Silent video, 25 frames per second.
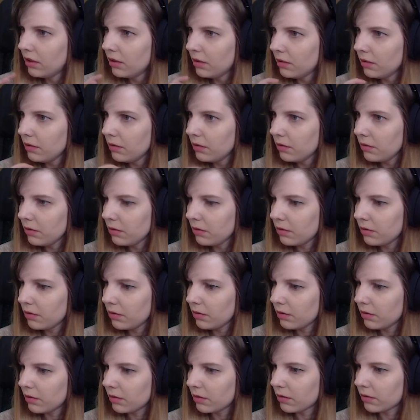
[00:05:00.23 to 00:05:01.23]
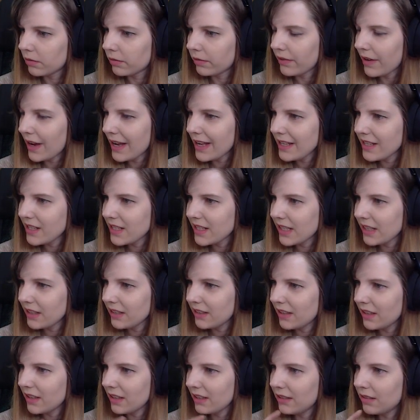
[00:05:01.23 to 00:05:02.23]
Oh, why is it
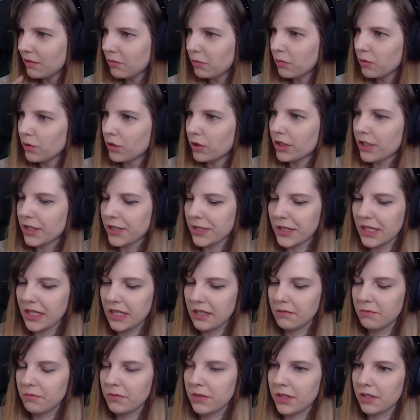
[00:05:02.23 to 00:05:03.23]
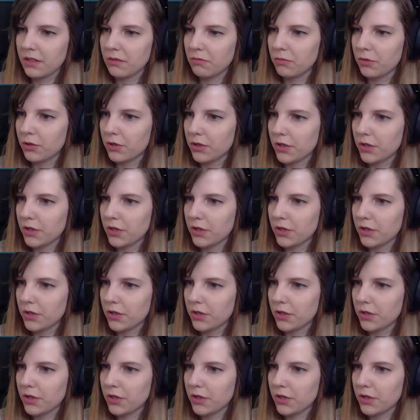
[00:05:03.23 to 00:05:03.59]
that the more Sims, the more